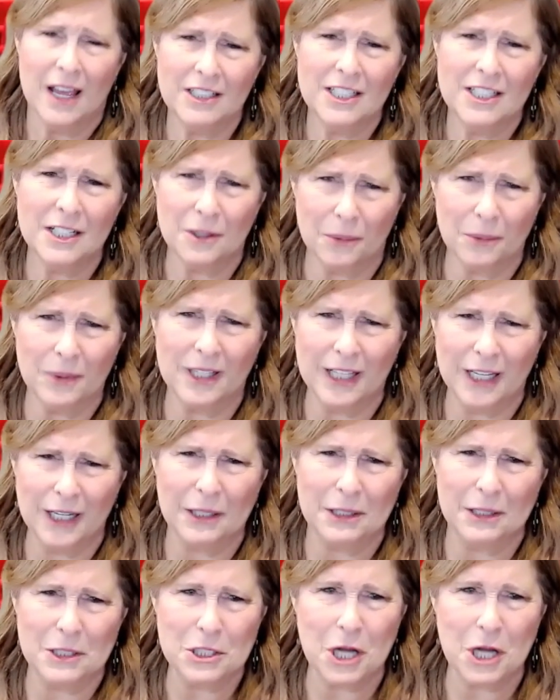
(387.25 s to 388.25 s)
did a really
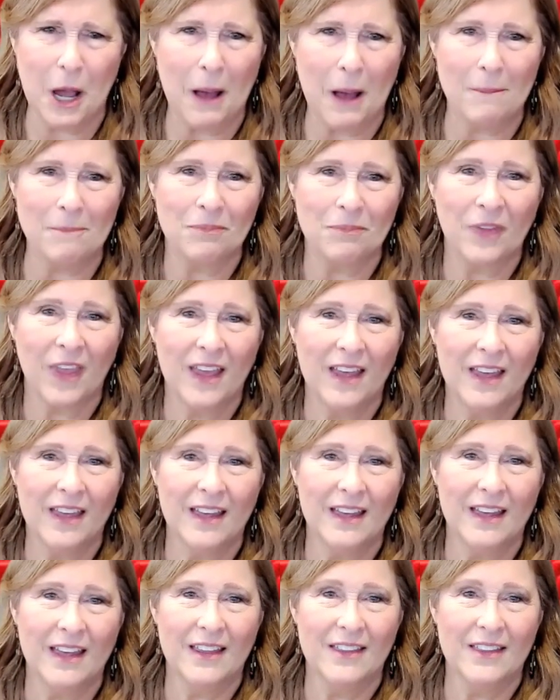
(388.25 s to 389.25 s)
good job.
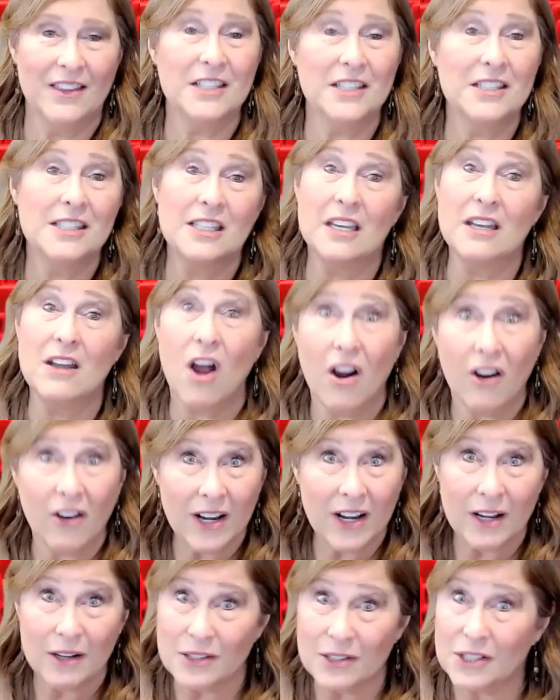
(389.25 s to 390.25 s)
The
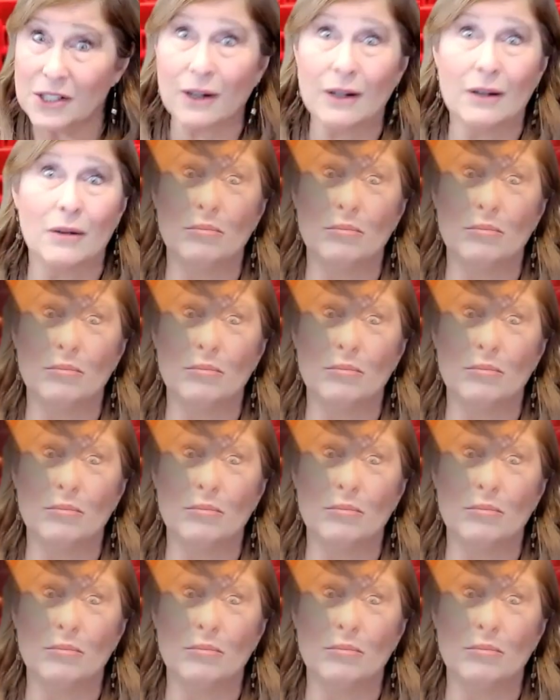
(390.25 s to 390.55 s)
scenarios are